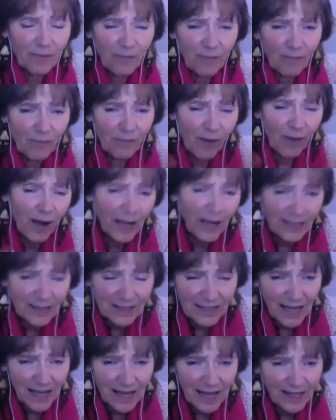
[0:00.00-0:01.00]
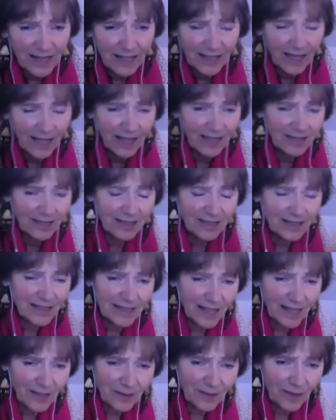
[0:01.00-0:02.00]
mind taken in,
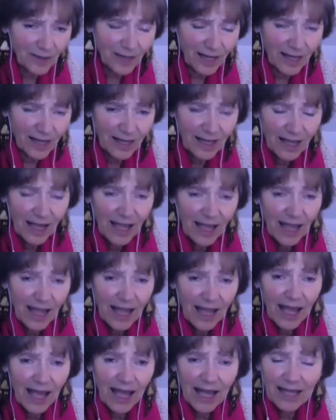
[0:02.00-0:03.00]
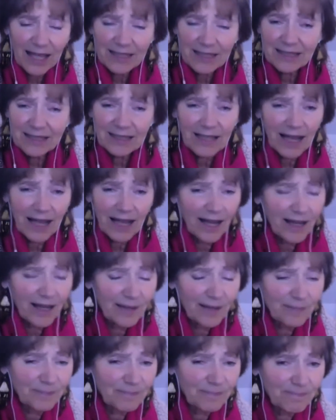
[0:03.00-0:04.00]
etc. And
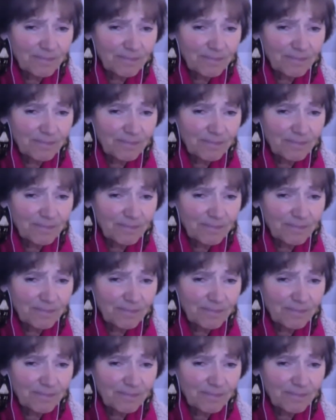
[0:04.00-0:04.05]
I